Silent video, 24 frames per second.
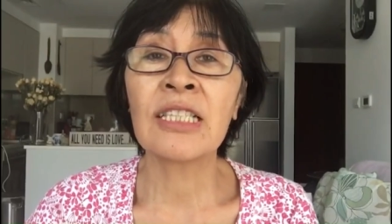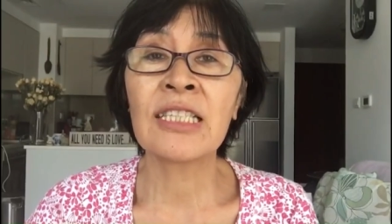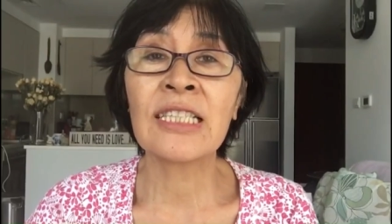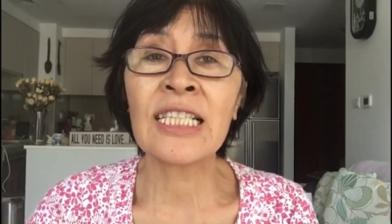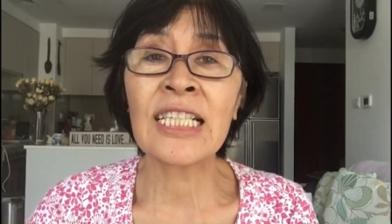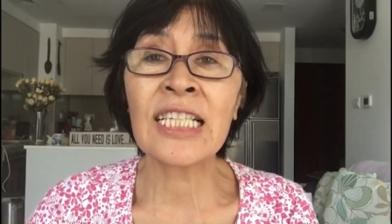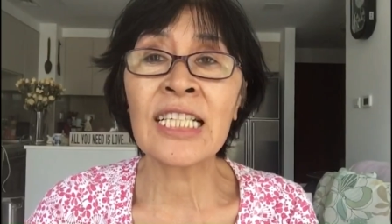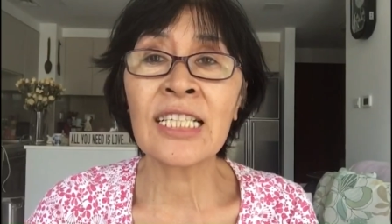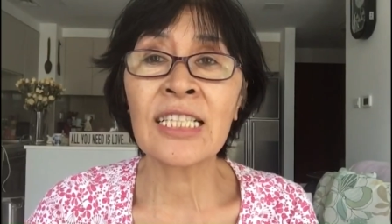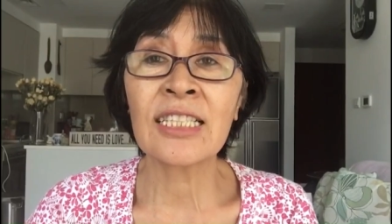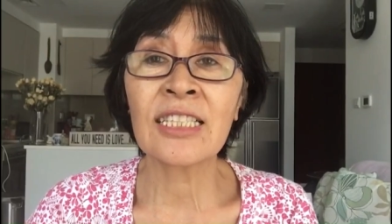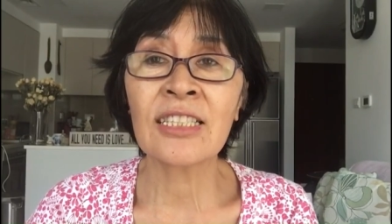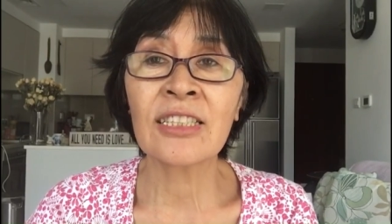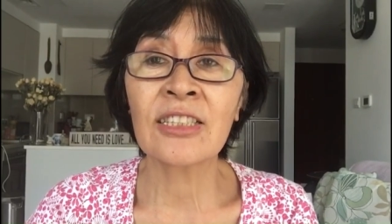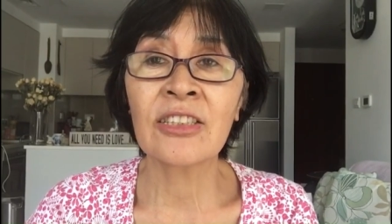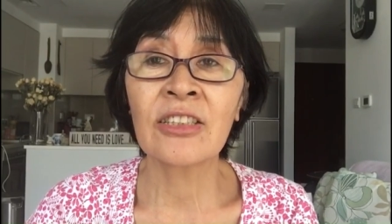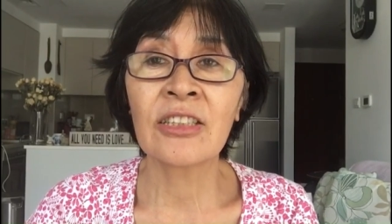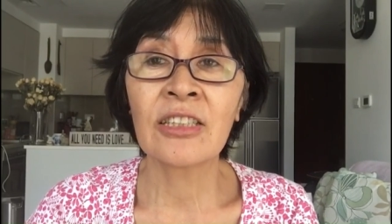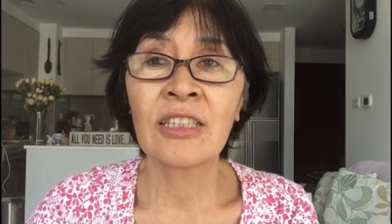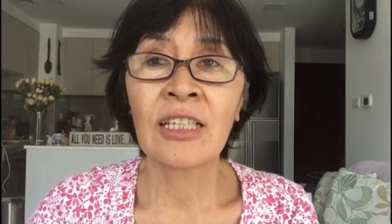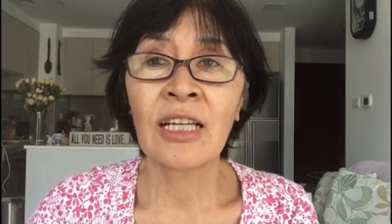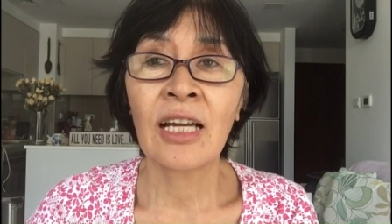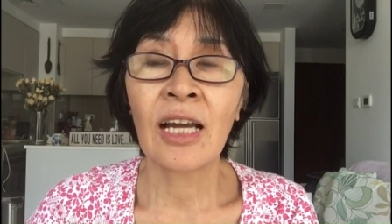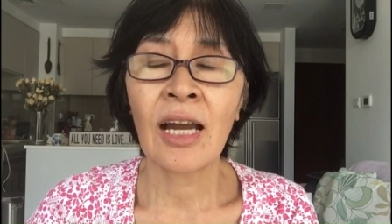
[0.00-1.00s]
released
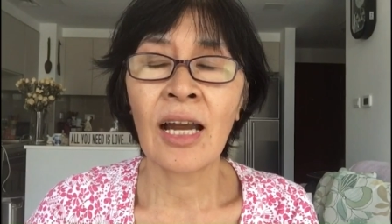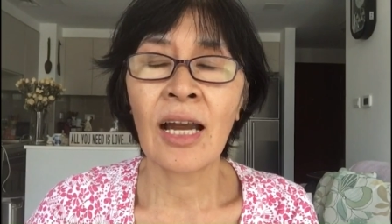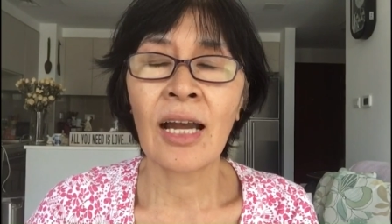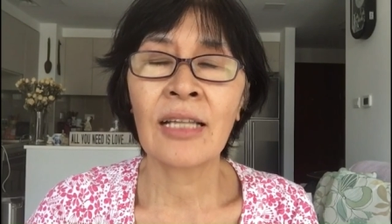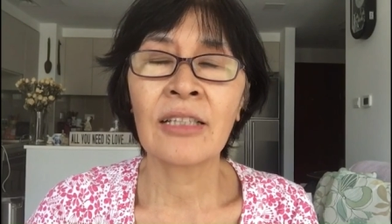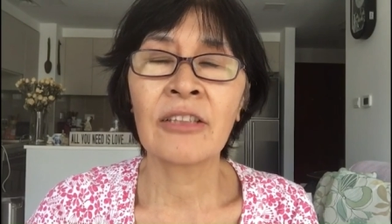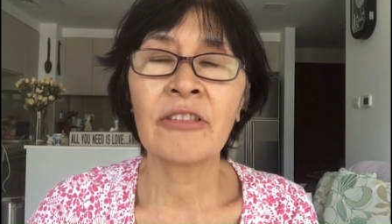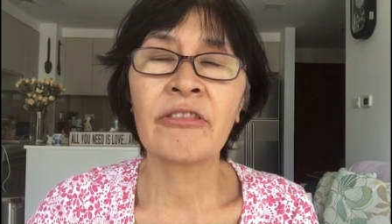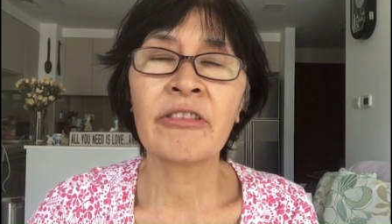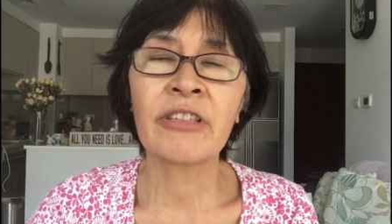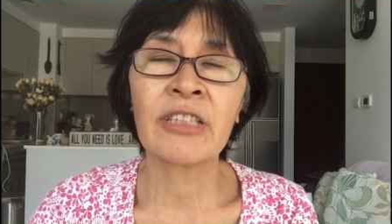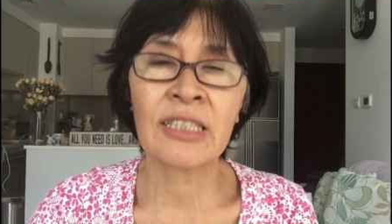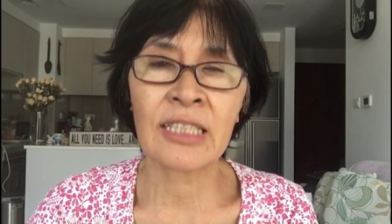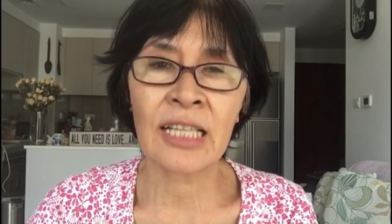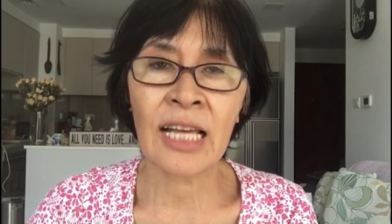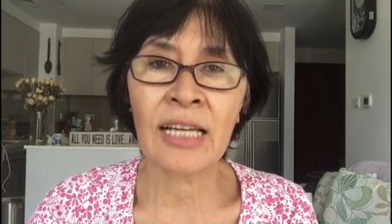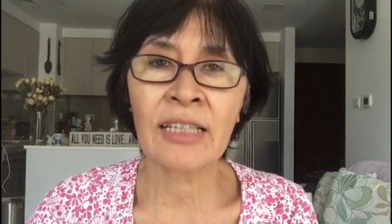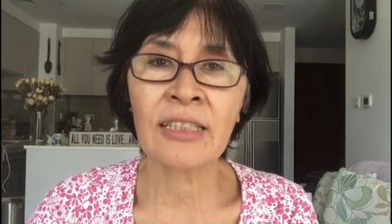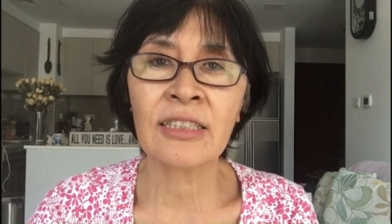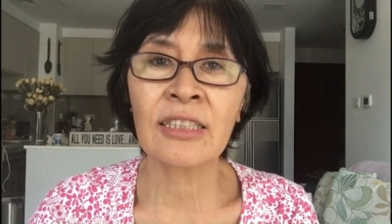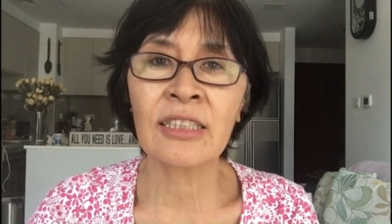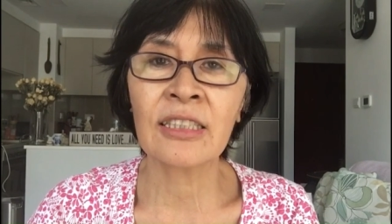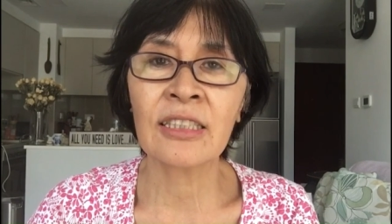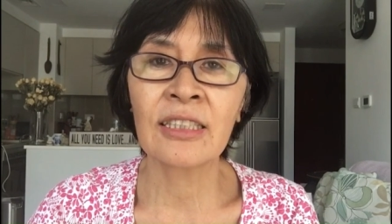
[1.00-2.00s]
and
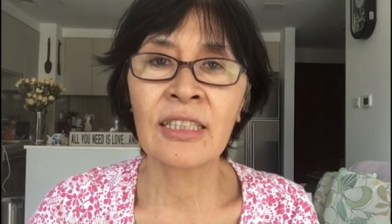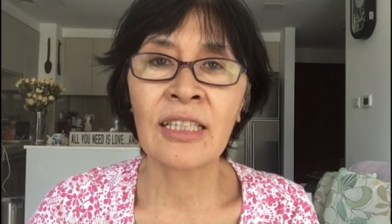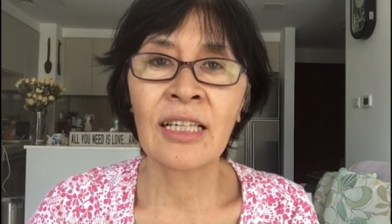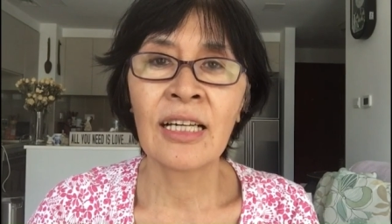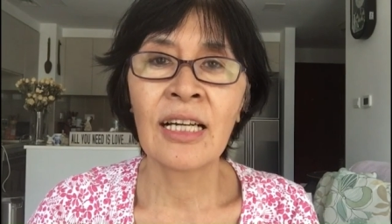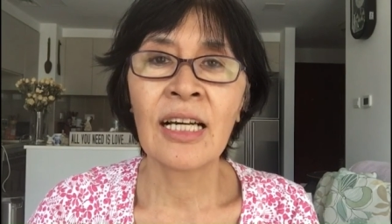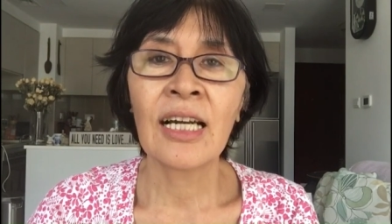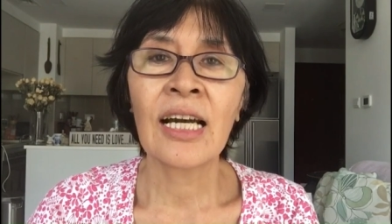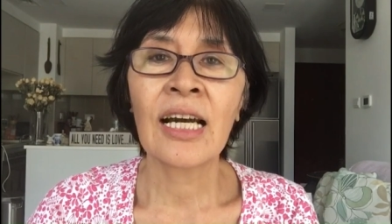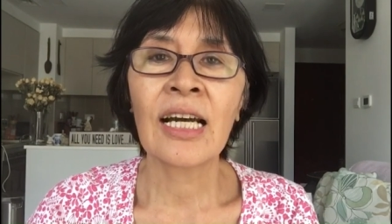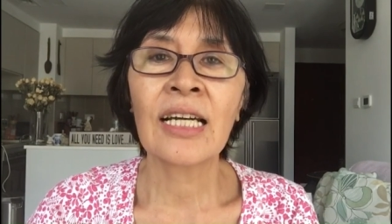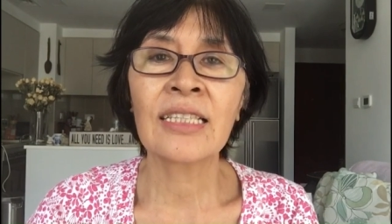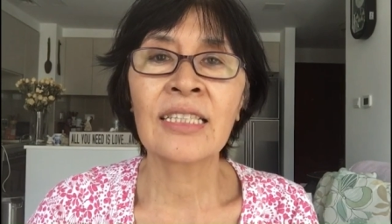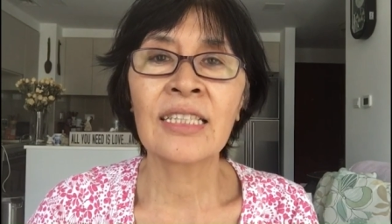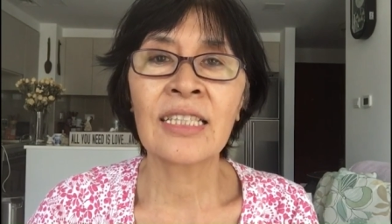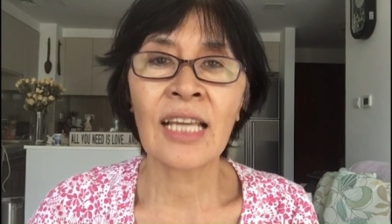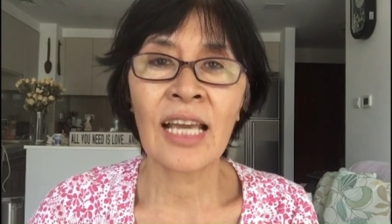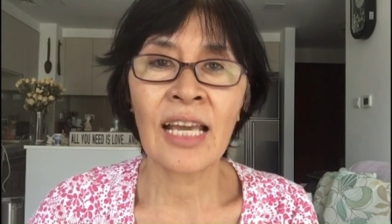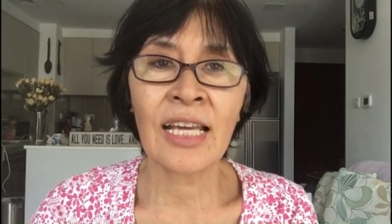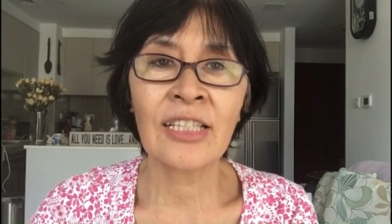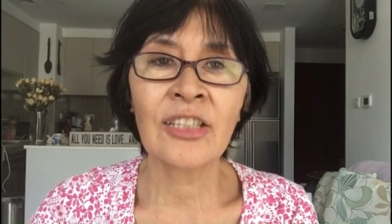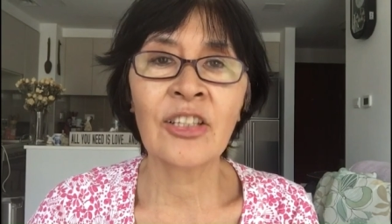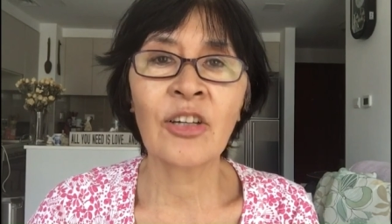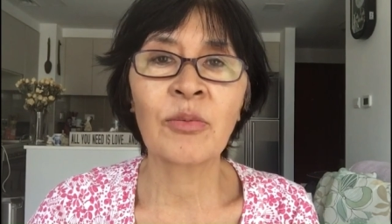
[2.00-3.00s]
relaxed at
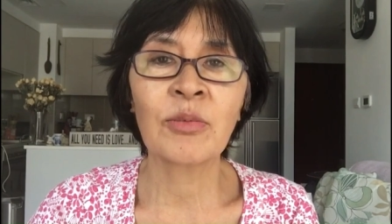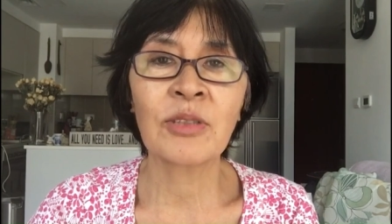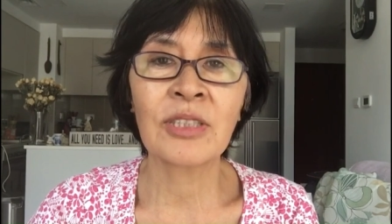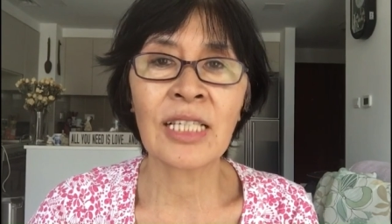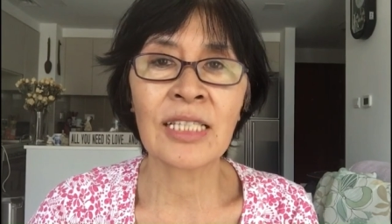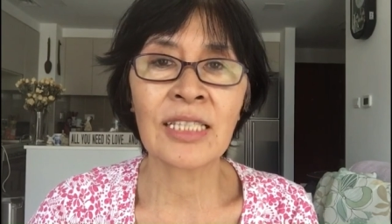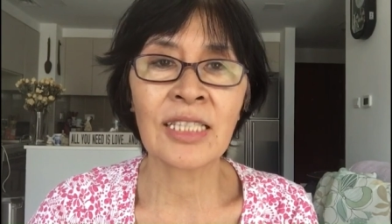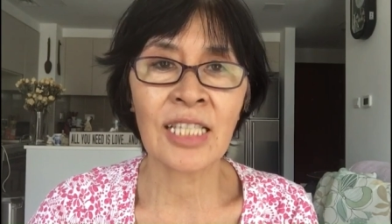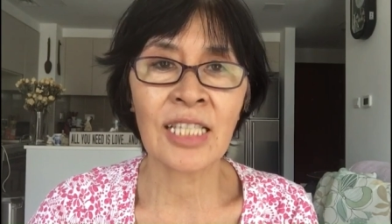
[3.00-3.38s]
the end of the